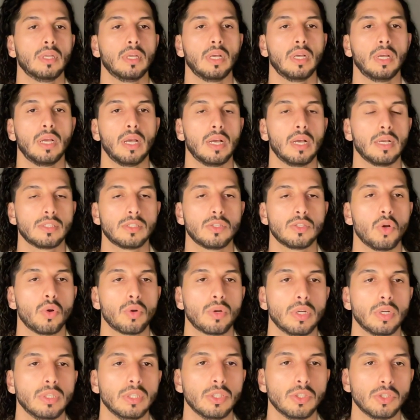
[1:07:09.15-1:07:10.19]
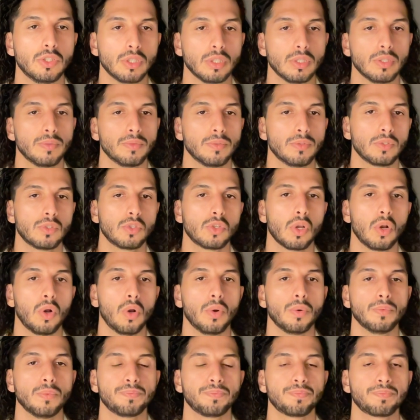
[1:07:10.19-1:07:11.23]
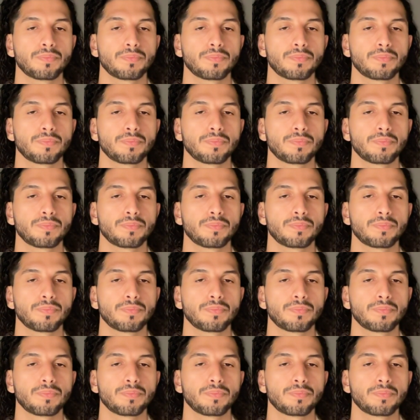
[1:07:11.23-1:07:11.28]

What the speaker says: has no condition. So